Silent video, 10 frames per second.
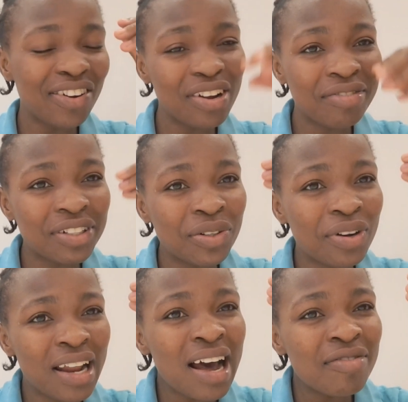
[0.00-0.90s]
don't know if I
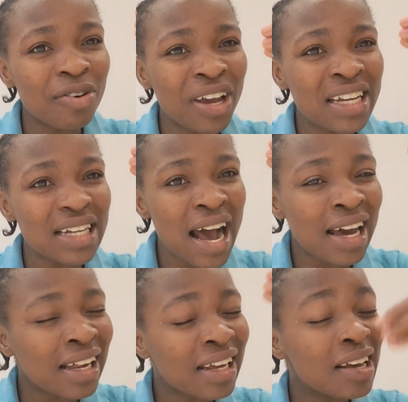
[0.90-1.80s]
should laugh or get
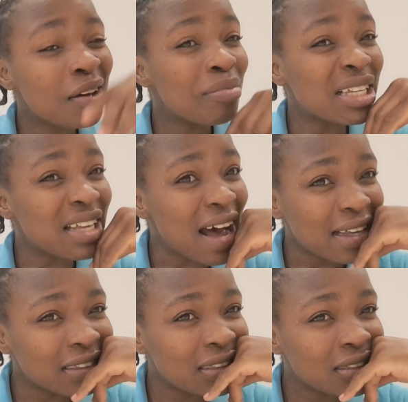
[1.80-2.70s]
angry.
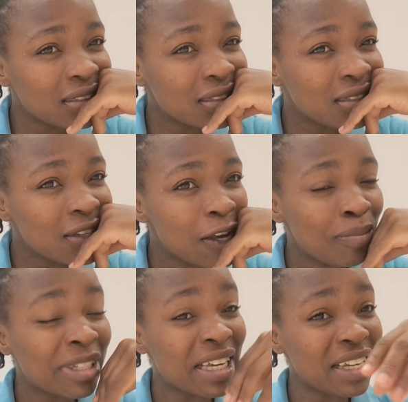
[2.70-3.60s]
Massage
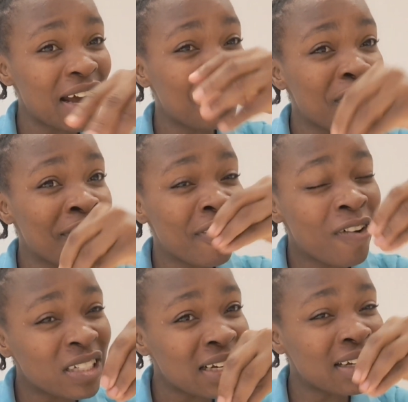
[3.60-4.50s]
and you have
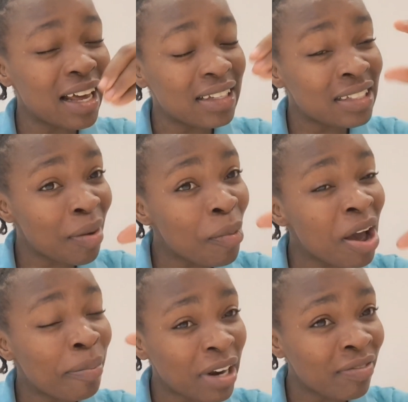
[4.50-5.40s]
gotten
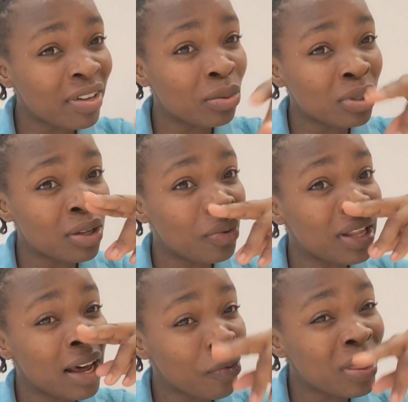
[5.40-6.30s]
somewhere private
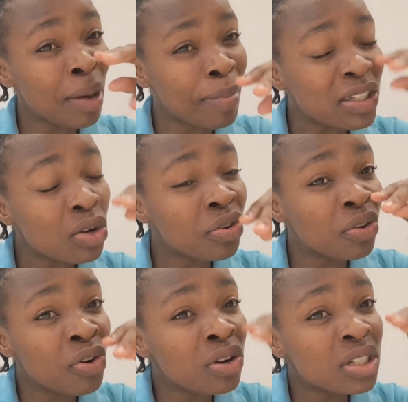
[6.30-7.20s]
with a person
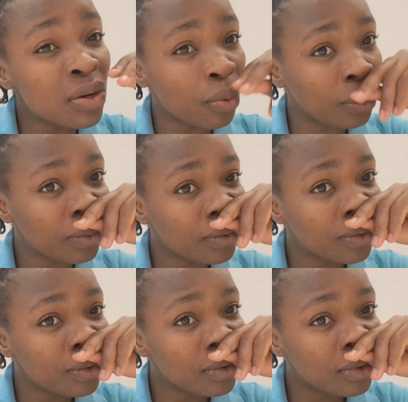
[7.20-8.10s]
you don't know.
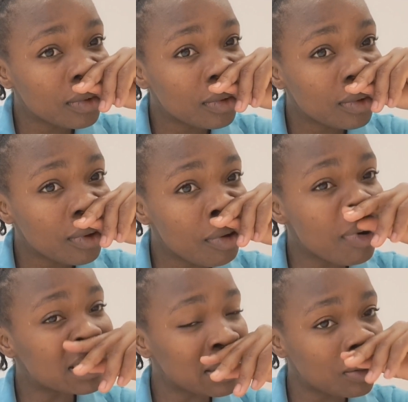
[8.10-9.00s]
You
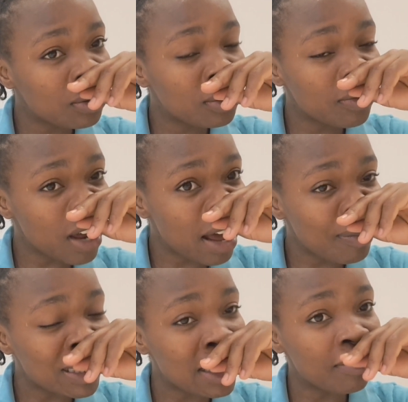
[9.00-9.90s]
wanted to do
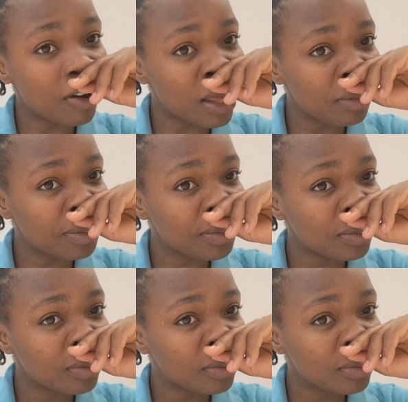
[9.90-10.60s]
massage for them.